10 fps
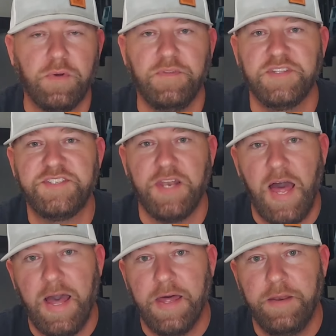of the
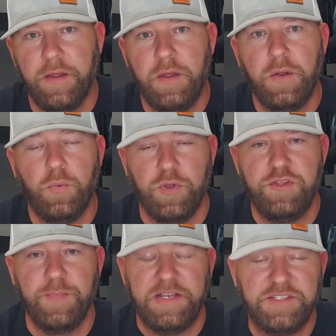slide,
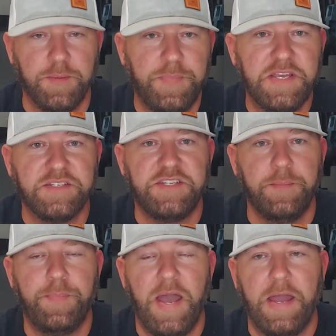which makes the biggest
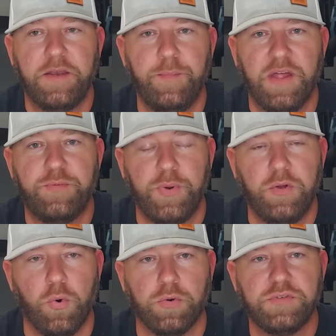impact by
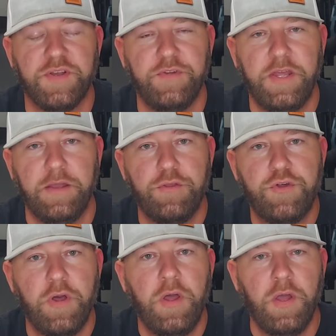3/4
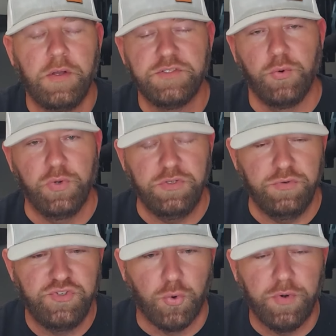inch. So when you
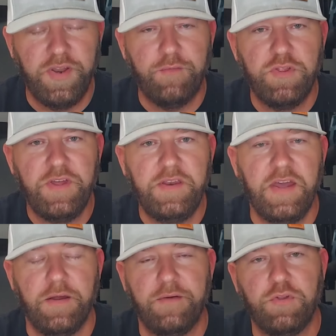shorten everything
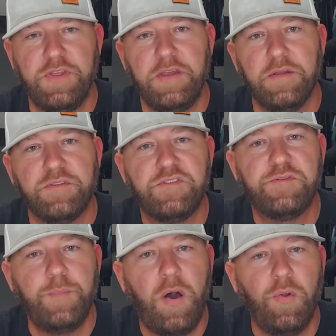down, everything gets
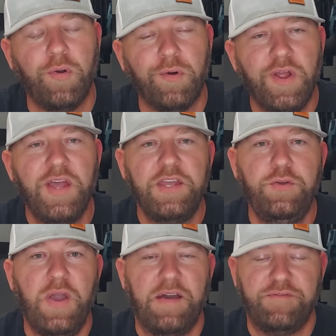smaller.
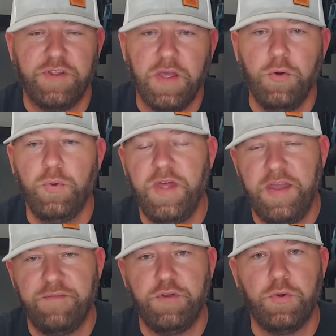You have to go with a
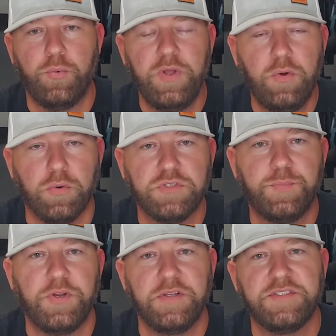heavier recoil
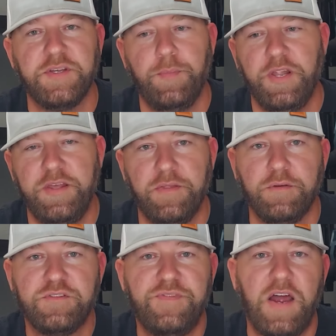spring assembly in
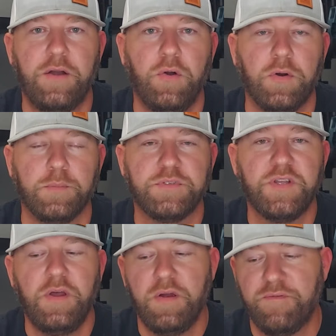those
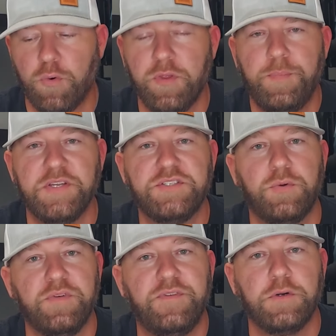firearms for the
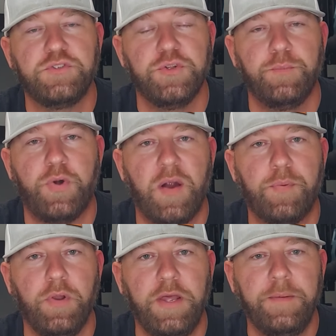pistol to function
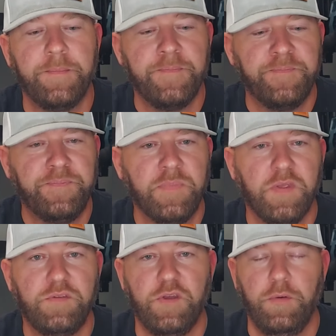properly.
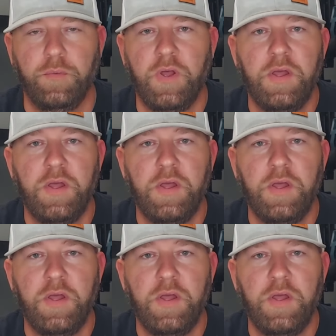So